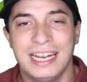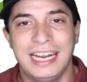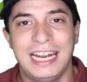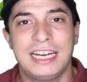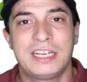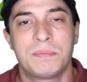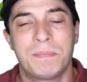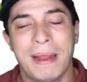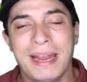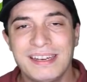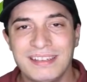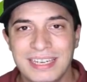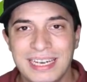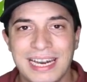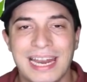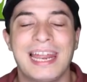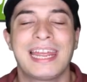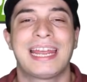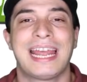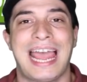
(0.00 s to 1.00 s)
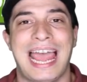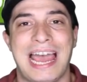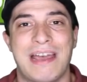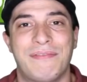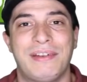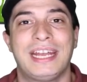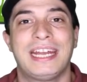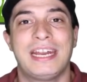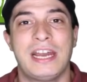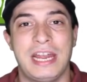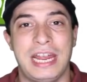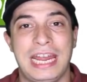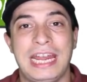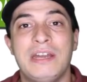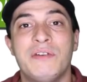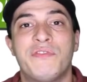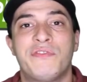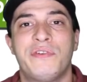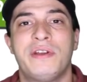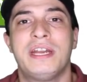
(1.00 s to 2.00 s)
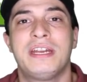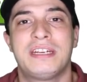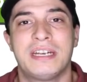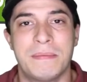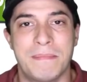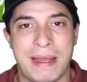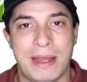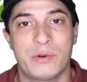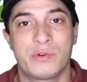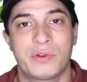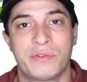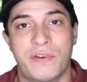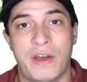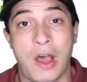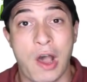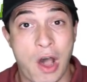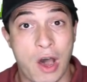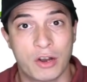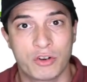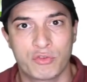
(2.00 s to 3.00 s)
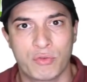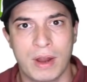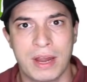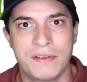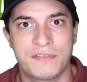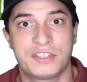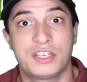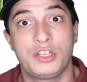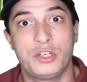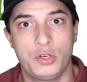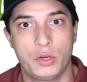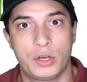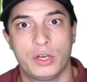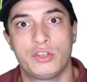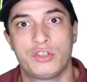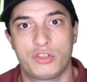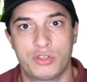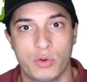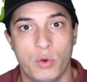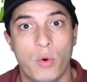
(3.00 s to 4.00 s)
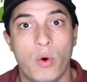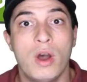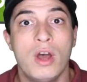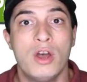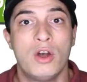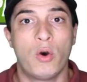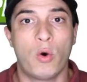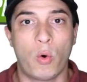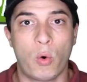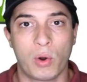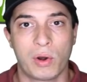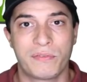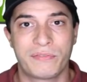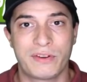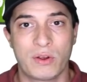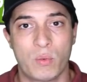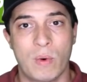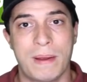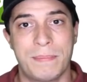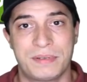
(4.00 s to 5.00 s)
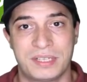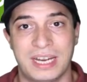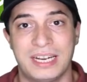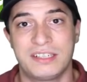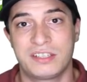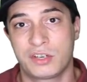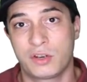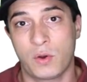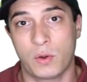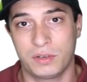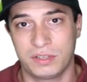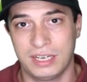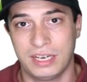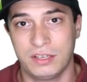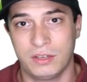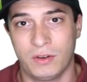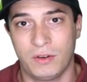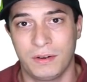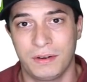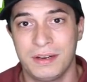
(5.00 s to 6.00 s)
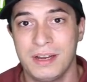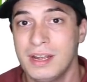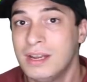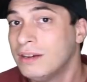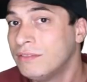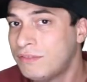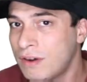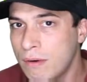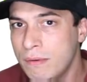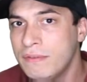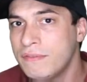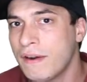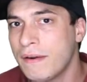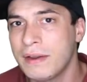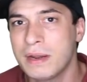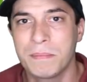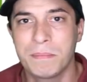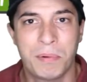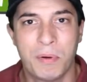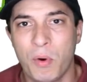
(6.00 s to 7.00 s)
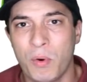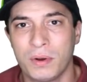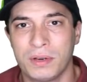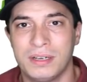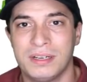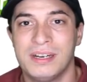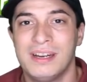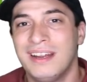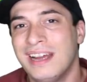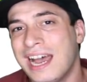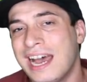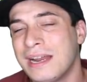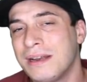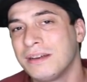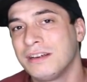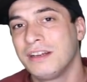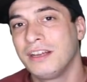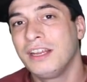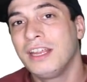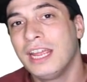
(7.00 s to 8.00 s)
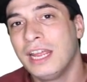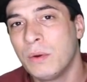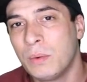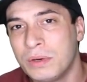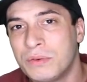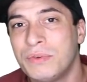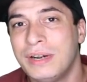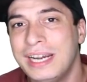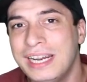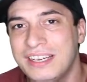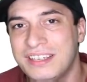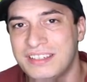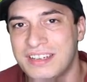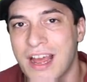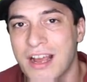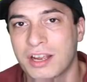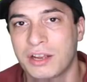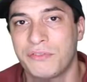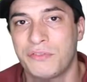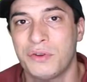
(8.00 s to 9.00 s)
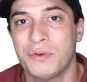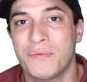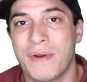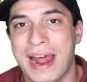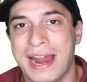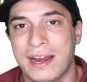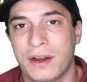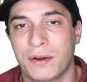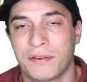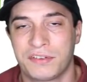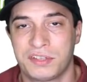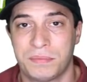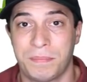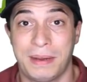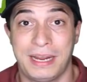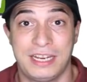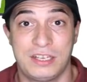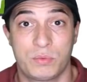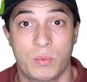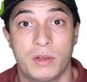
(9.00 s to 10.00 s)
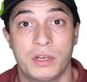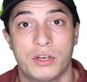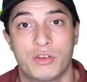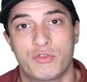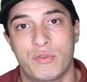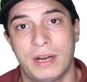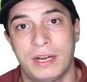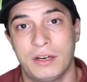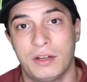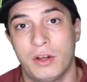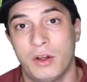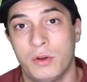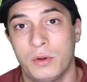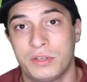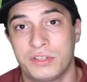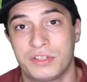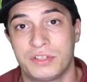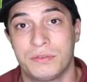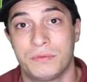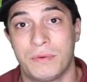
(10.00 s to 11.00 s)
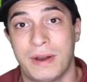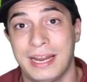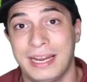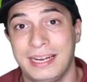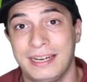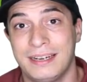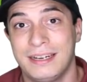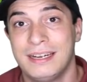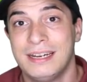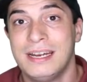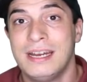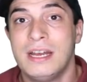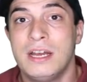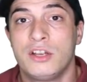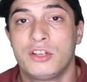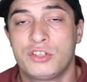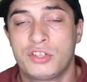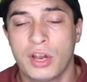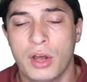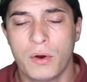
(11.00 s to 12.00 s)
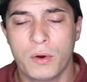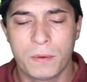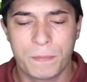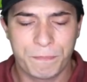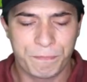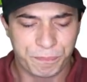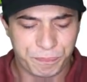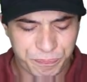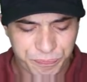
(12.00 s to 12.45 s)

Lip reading: it's basically like having an infinite amount of hard drives that you can store all of your website's content on. Very important, and it would really suck if you ran out of space while you're trying to host, right? So,